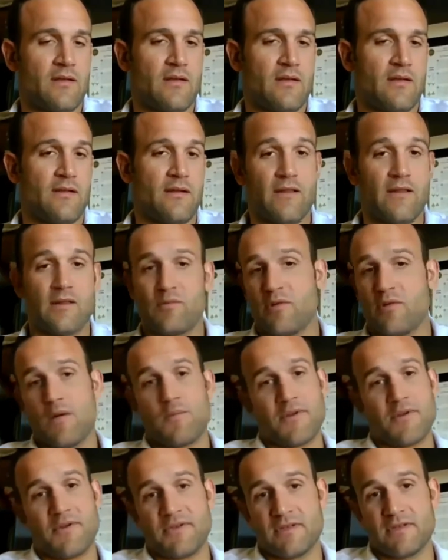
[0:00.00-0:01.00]
And other
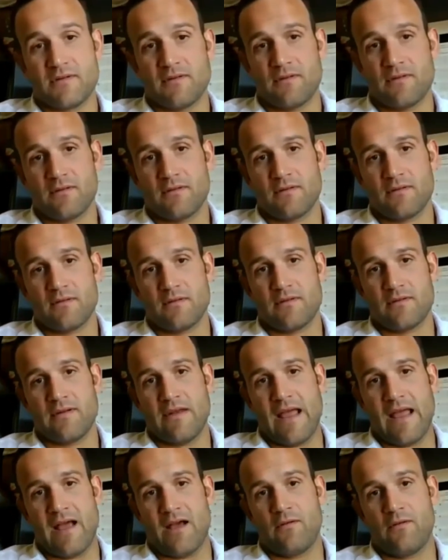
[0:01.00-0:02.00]
properties,
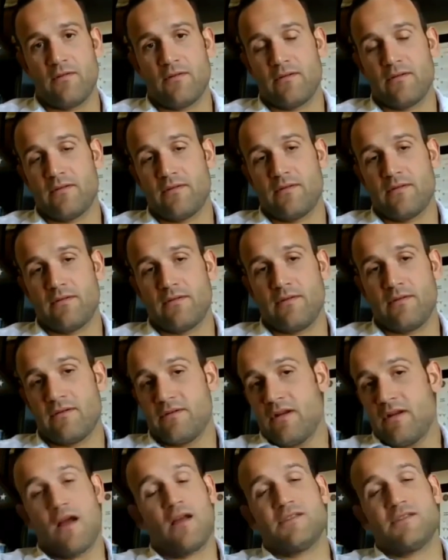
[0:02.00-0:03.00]
now, they're
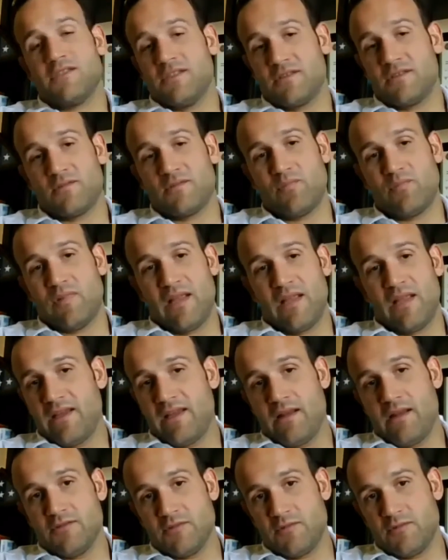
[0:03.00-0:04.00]
not just blanket
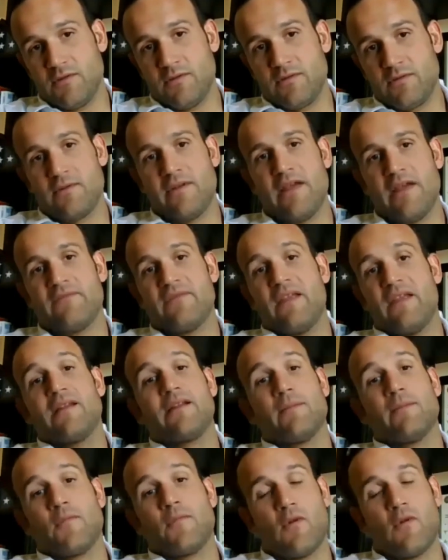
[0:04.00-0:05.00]
eligible. You have to
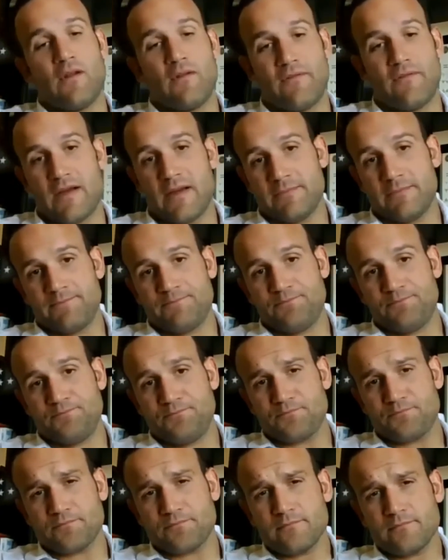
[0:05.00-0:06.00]
income qualify.
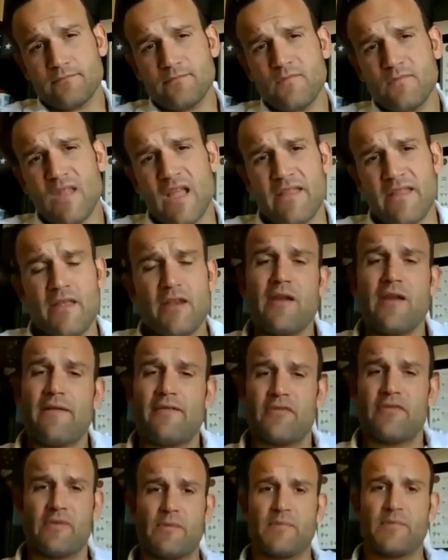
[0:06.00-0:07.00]
And then you have a
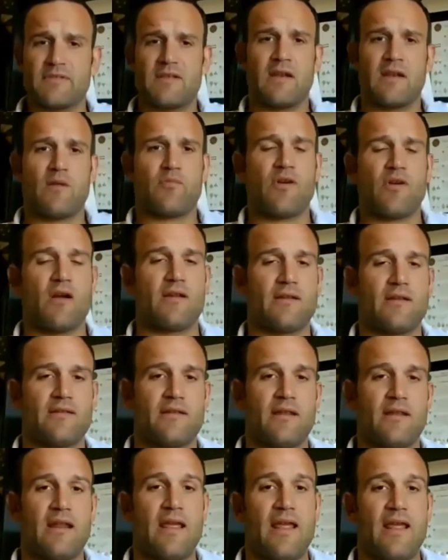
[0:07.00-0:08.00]
3% down product
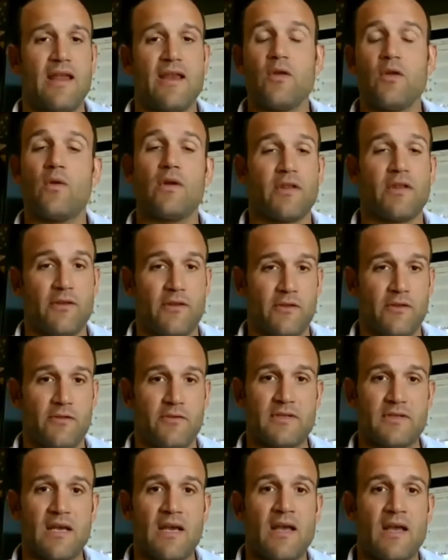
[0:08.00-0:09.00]
that anyone can
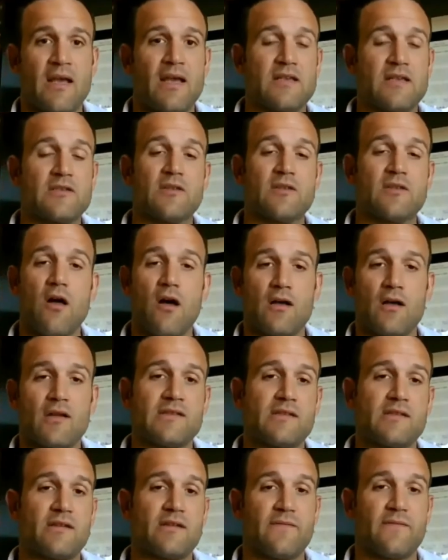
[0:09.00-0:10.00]
use as long
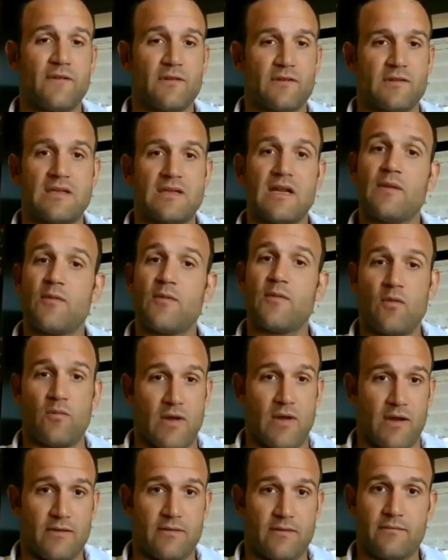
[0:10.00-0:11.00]
as they're a first-time home
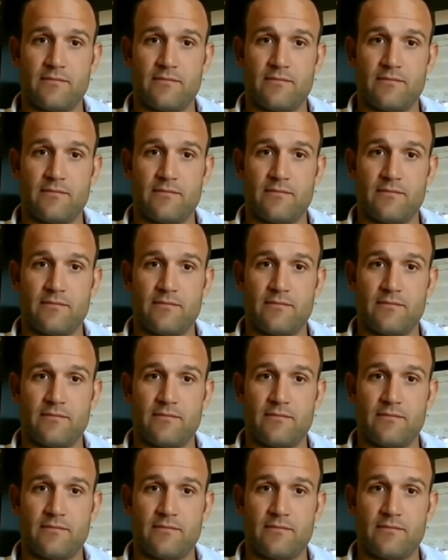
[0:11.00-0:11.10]
buyer.